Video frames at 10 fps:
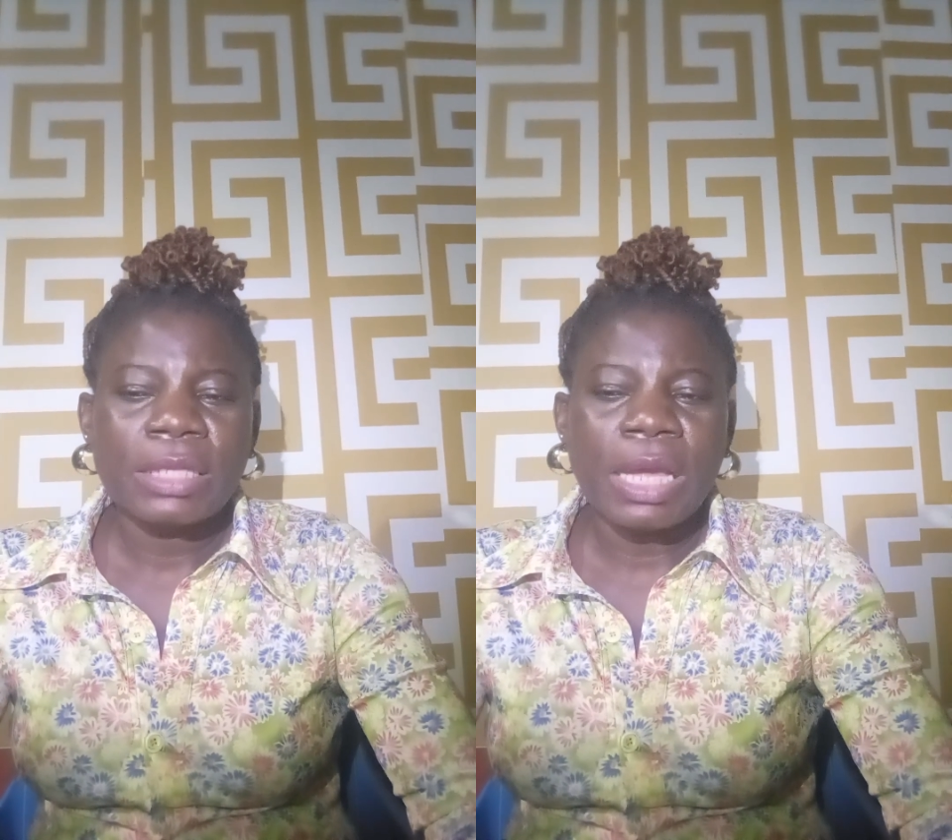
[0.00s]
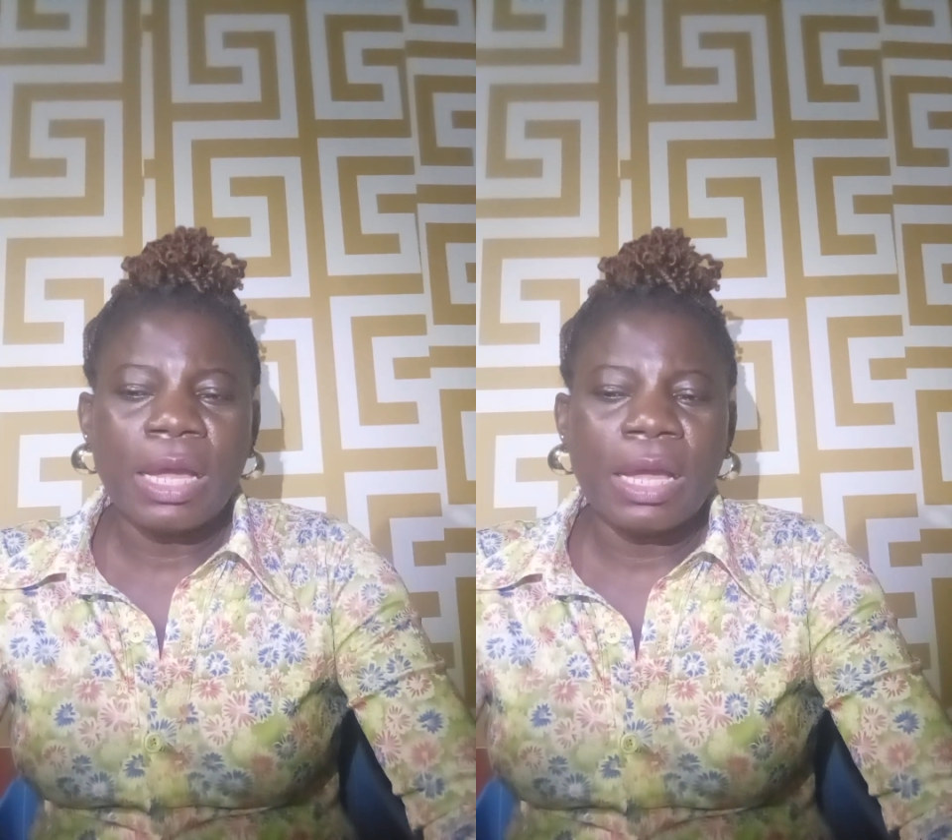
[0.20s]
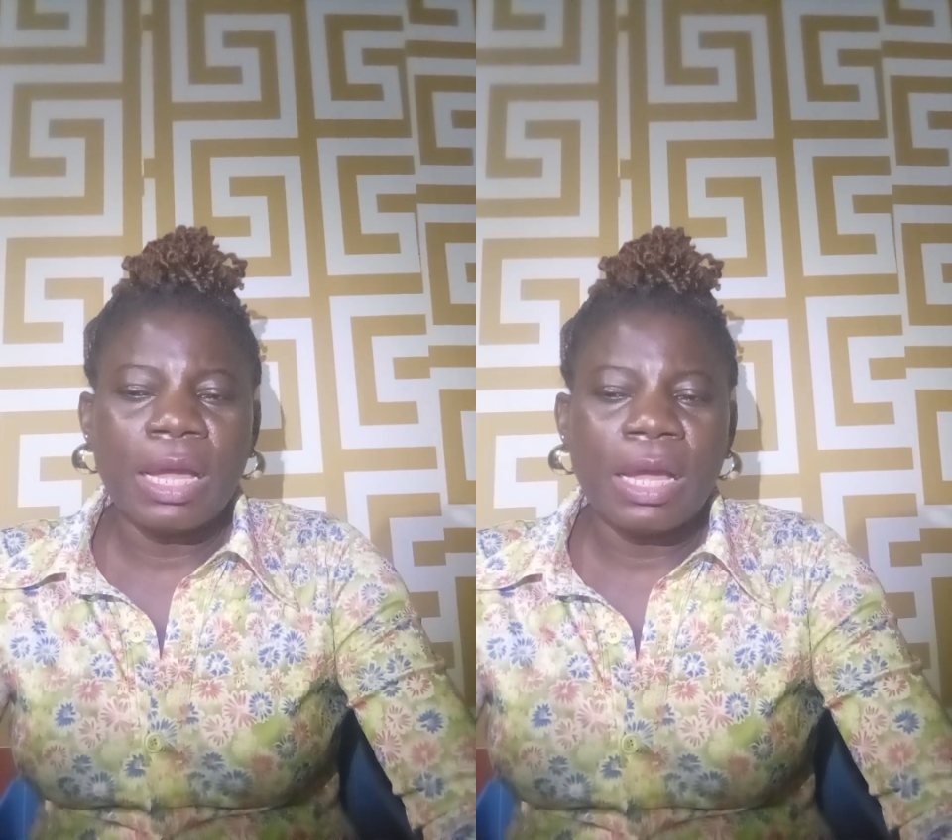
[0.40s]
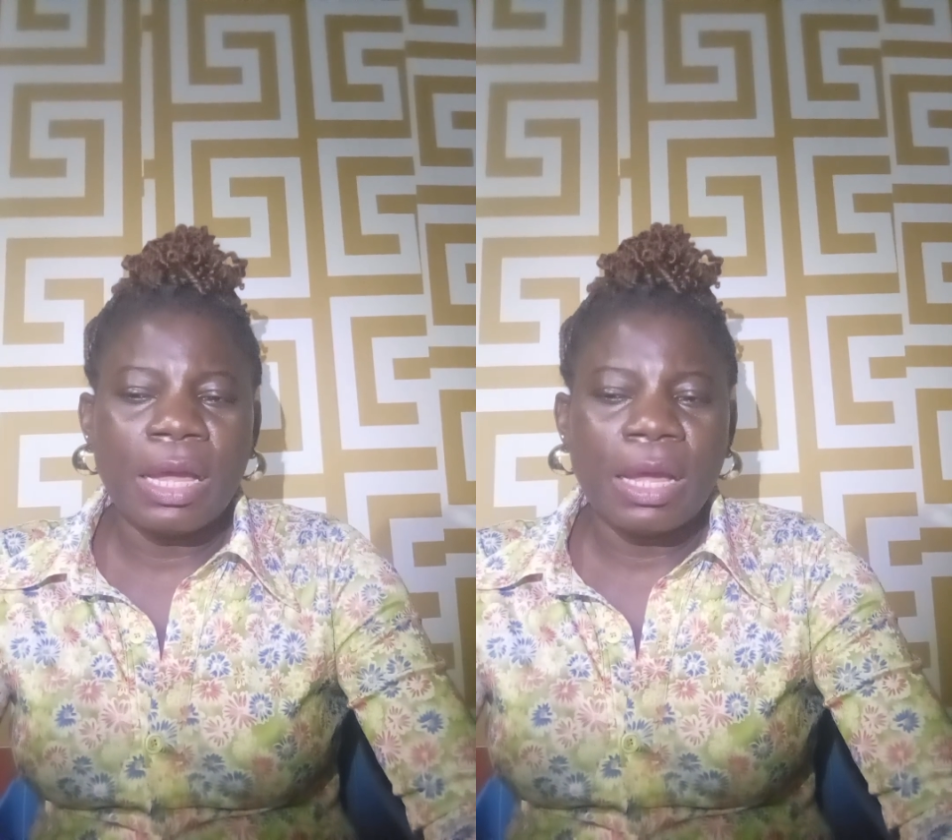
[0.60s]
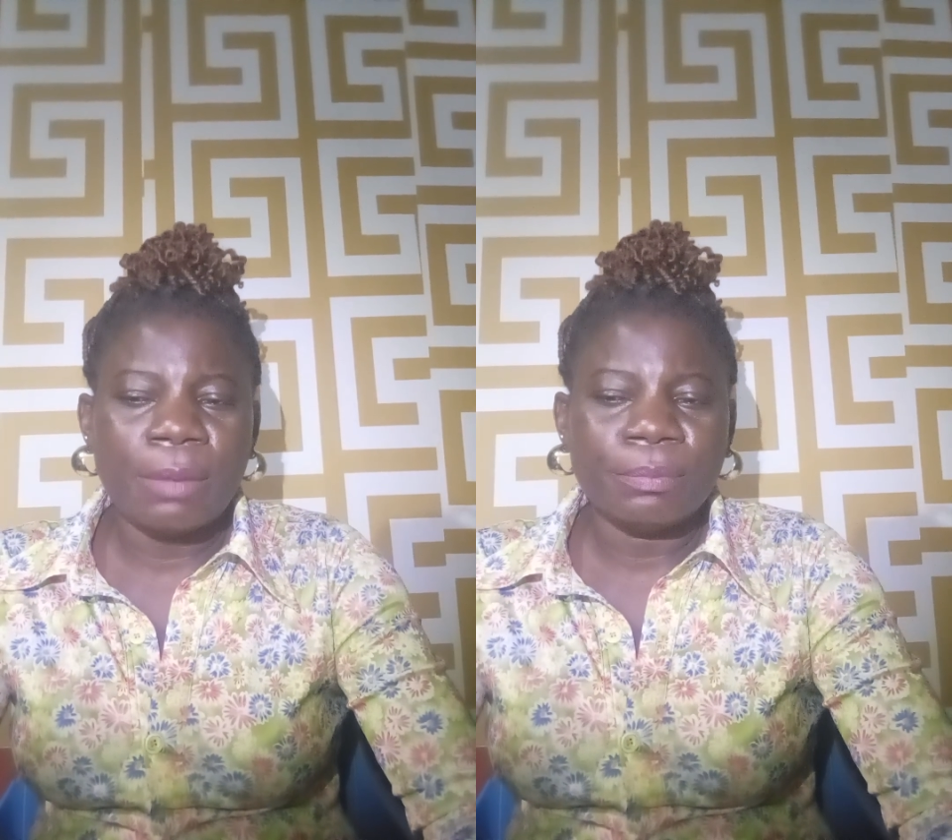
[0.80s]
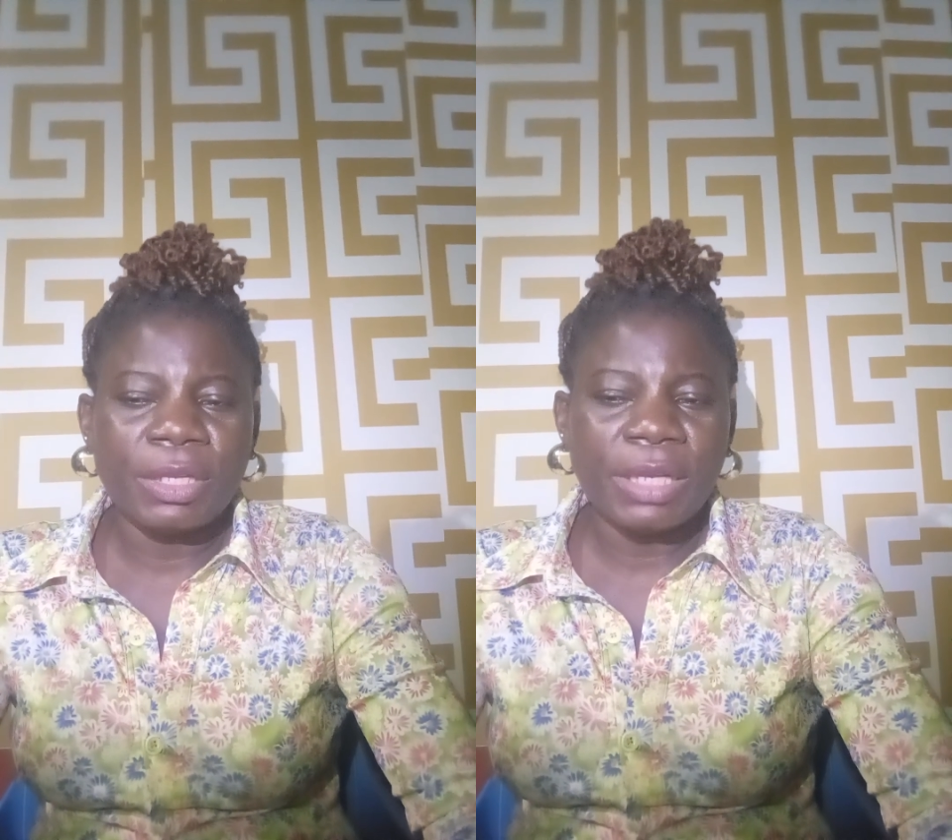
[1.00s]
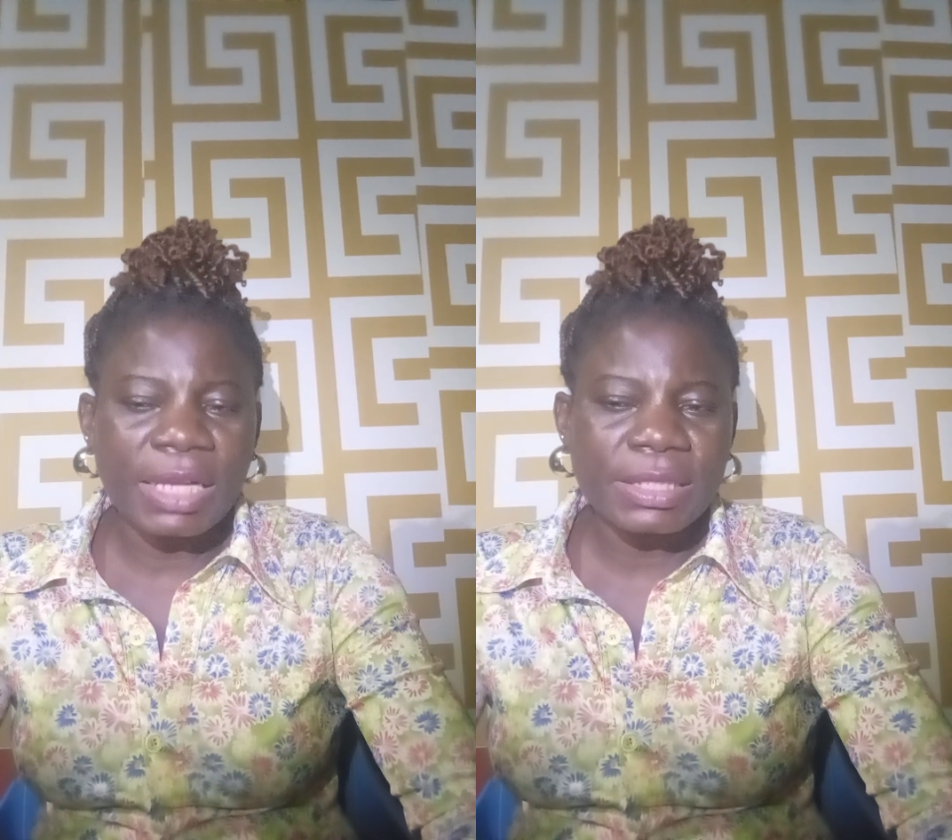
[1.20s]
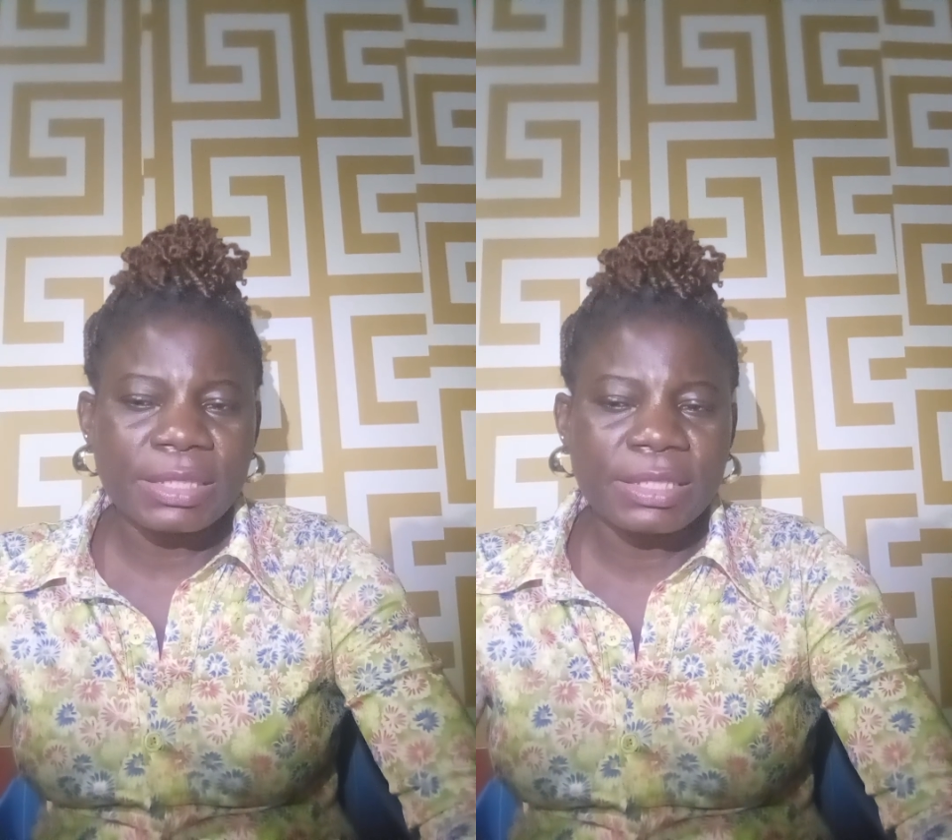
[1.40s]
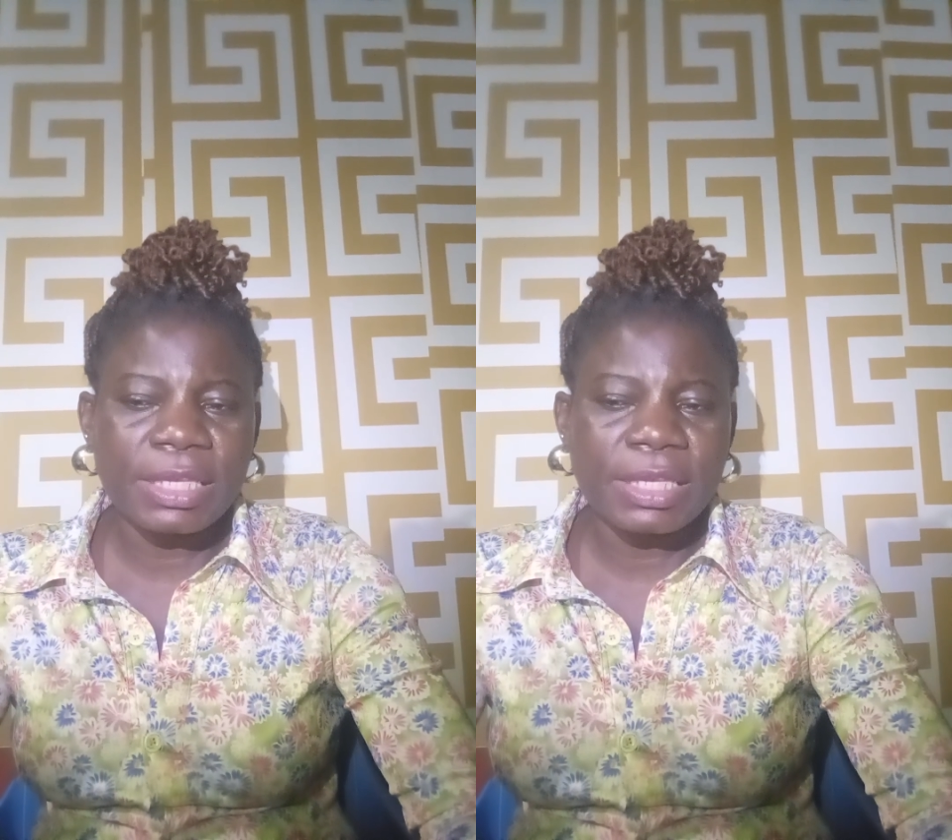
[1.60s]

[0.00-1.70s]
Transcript: The next